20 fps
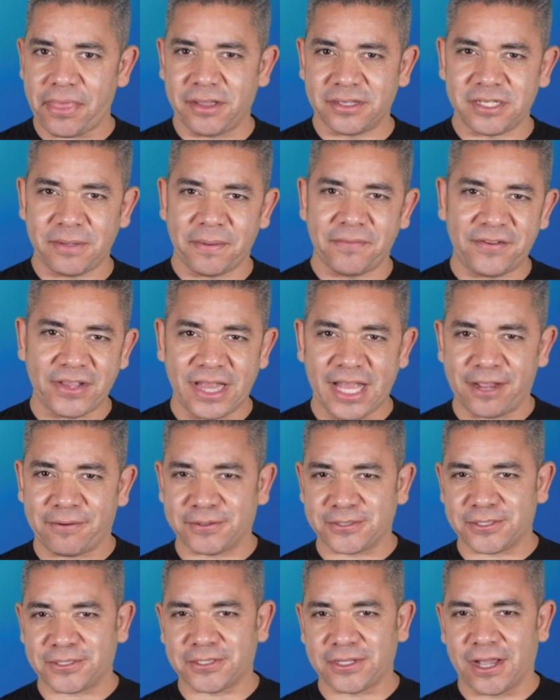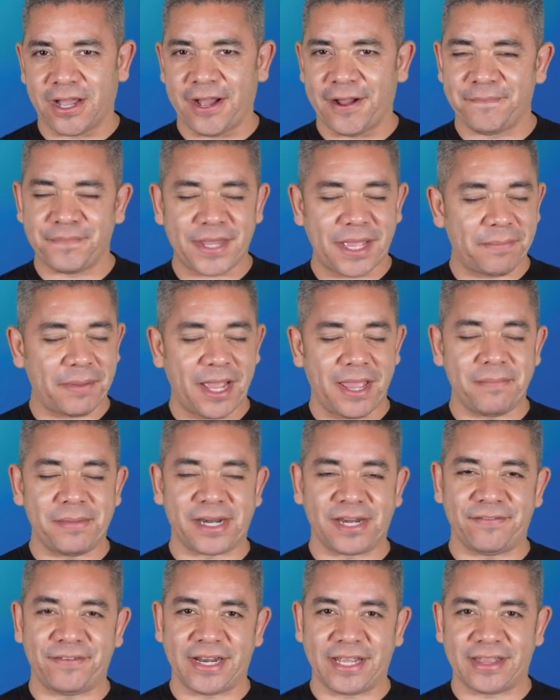thumbs up if you like what you saw. I'm Jaime
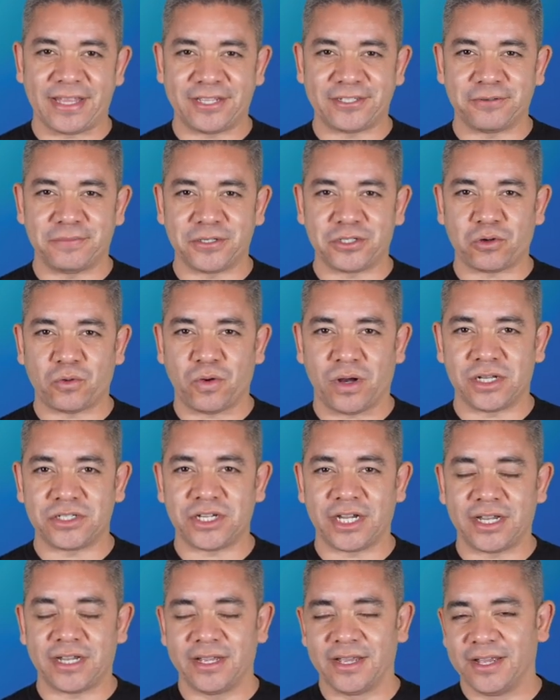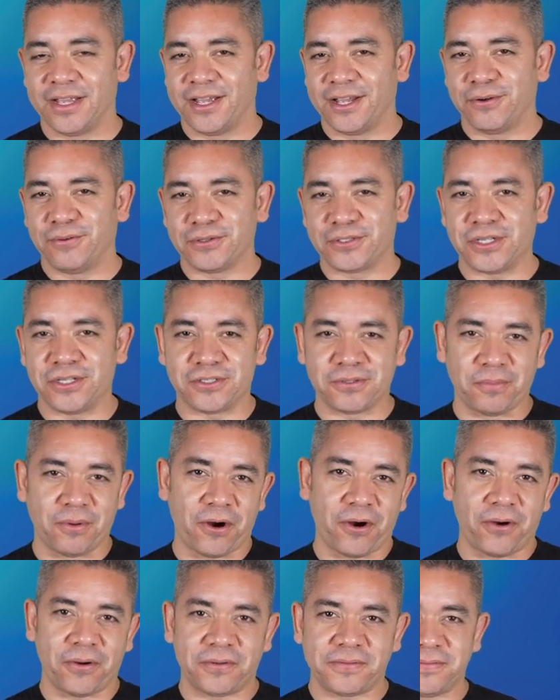Rivera. Thanks so much for watching. We'll see you tomorrow.